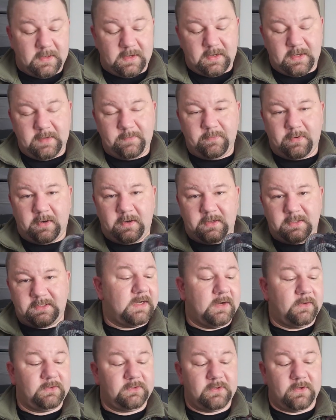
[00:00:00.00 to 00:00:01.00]
I bought
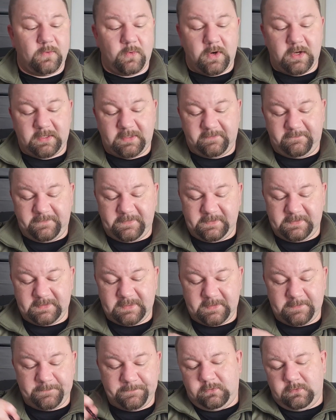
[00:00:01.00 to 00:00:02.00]
outdoor water
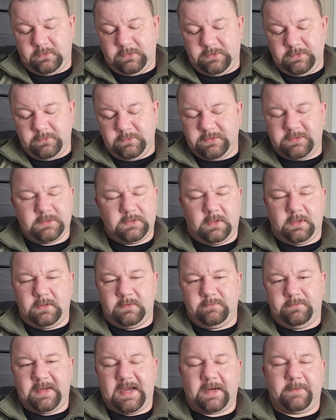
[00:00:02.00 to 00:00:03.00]
filter to use
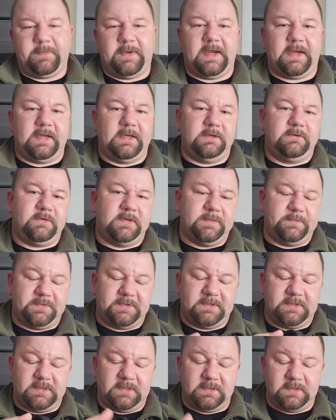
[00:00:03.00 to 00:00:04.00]
on backpacking
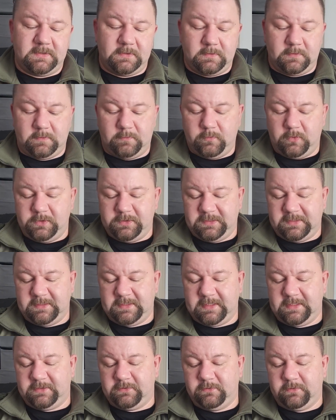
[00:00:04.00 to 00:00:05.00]
trips,
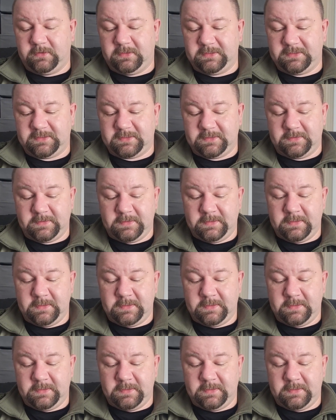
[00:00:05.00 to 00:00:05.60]
multi-day tours,